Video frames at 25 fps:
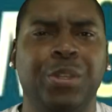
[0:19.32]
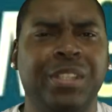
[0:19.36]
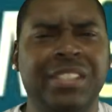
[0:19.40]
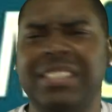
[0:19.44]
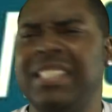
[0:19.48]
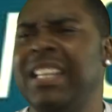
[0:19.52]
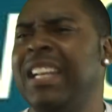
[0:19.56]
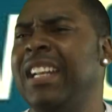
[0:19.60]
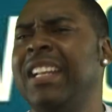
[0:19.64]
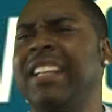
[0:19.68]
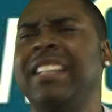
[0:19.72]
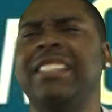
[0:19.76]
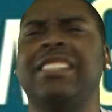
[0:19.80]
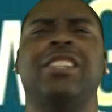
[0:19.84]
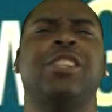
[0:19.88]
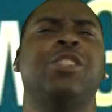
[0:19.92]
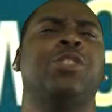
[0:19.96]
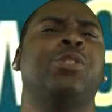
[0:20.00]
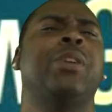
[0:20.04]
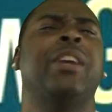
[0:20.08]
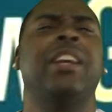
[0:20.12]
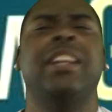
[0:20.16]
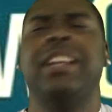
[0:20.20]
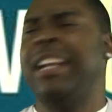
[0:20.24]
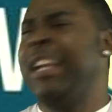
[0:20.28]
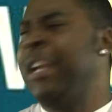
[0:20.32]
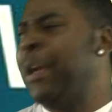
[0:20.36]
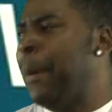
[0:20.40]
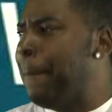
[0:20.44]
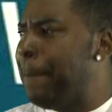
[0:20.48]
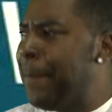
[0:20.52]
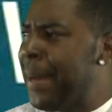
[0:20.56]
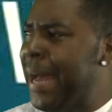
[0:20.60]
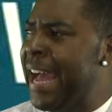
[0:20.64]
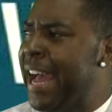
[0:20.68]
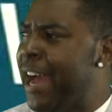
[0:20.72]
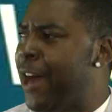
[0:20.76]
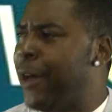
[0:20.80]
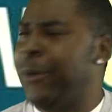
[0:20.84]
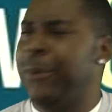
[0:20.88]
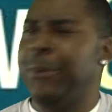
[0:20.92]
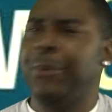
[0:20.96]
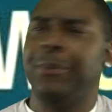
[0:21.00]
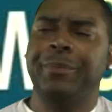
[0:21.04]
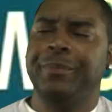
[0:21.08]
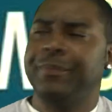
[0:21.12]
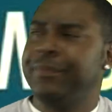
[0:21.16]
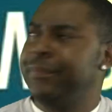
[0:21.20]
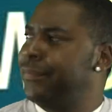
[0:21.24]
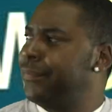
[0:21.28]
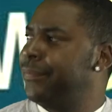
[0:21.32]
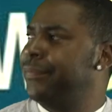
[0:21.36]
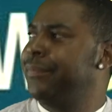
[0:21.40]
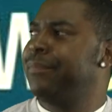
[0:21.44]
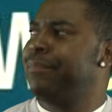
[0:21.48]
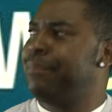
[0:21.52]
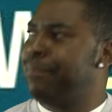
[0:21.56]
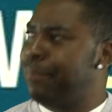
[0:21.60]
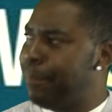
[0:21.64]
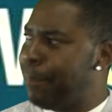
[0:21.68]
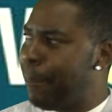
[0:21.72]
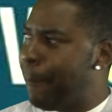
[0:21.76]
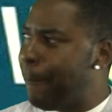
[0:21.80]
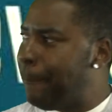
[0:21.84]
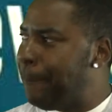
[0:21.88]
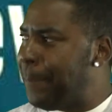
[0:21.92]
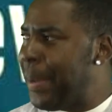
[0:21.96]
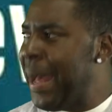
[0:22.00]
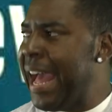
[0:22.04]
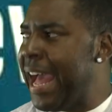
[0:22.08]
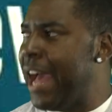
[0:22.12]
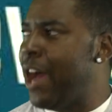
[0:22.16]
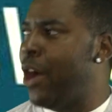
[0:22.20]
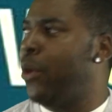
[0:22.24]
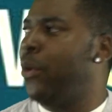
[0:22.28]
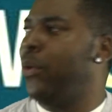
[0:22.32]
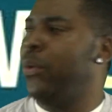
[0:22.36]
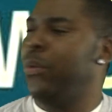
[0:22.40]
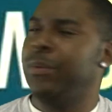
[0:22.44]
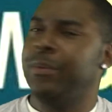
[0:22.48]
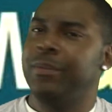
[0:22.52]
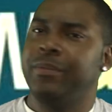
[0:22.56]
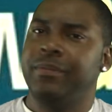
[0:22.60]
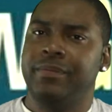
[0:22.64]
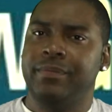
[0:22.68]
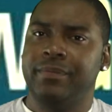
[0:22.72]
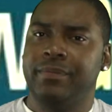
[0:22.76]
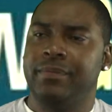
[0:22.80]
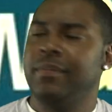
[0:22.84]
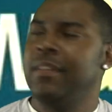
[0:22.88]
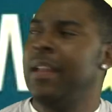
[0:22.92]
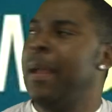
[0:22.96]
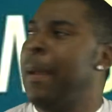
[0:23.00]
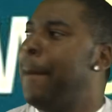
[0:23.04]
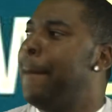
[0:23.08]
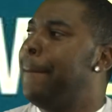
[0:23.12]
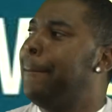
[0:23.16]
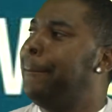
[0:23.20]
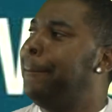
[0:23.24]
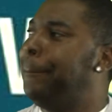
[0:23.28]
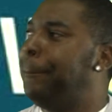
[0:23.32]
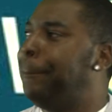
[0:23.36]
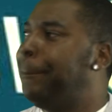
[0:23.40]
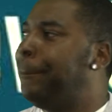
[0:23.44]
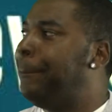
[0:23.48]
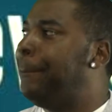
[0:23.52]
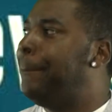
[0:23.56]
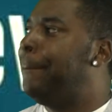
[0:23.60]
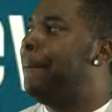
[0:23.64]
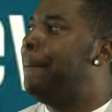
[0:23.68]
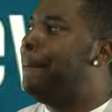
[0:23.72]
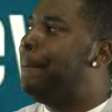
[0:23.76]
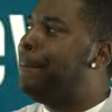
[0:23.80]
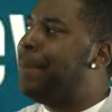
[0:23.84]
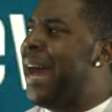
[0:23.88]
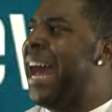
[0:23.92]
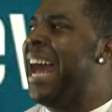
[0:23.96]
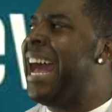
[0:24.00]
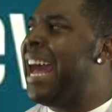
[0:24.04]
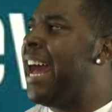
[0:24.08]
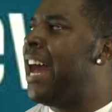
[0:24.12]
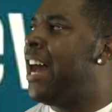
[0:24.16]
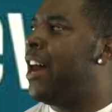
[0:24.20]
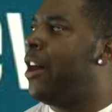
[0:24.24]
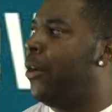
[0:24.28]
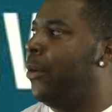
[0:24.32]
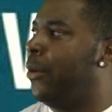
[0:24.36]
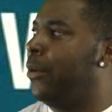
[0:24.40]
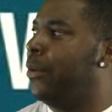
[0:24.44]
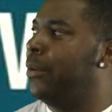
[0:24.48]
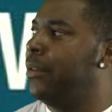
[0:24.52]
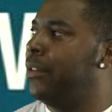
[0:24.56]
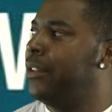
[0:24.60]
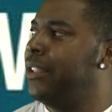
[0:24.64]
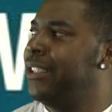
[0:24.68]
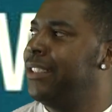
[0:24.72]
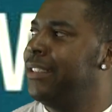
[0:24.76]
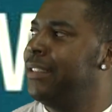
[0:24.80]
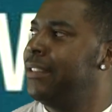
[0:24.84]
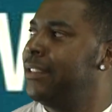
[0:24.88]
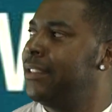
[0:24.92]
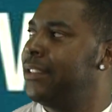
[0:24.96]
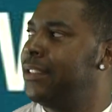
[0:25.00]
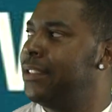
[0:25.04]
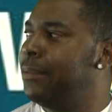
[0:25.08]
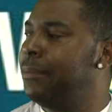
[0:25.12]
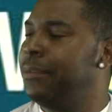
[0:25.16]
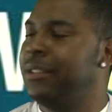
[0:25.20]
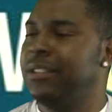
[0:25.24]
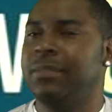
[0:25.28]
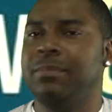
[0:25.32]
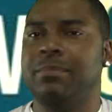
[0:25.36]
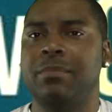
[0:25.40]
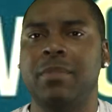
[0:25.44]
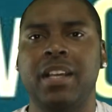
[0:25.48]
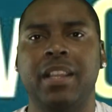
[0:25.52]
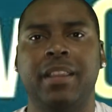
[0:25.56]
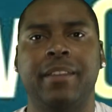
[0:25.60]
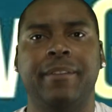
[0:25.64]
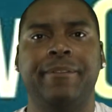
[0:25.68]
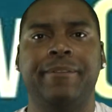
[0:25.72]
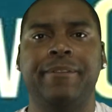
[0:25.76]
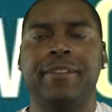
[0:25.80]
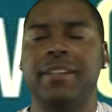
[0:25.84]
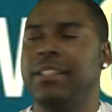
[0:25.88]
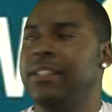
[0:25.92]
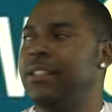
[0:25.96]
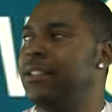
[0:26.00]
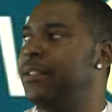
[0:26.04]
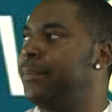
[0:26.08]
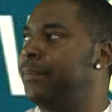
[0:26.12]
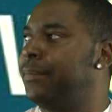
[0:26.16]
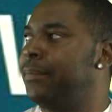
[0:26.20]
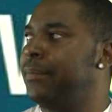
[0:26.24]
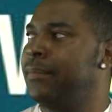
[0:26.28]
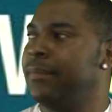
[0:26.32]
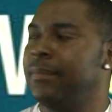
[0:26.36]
You can see the link to the trailer here. Pow! Pow! Pow! Motherfucker.